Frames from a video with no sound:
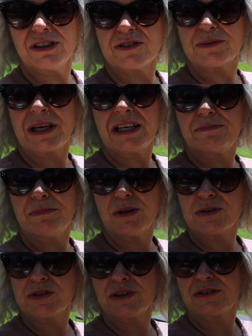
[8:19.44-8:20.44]
because we had
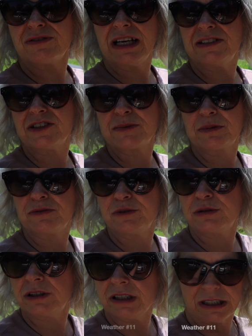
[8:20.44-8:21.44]
monsoon rain just
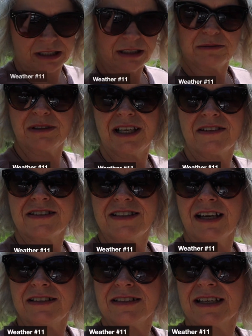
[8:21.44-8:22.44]
before. Now the
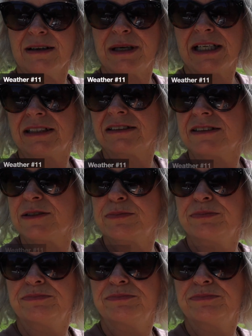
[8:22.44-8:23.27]
sun's come out and it's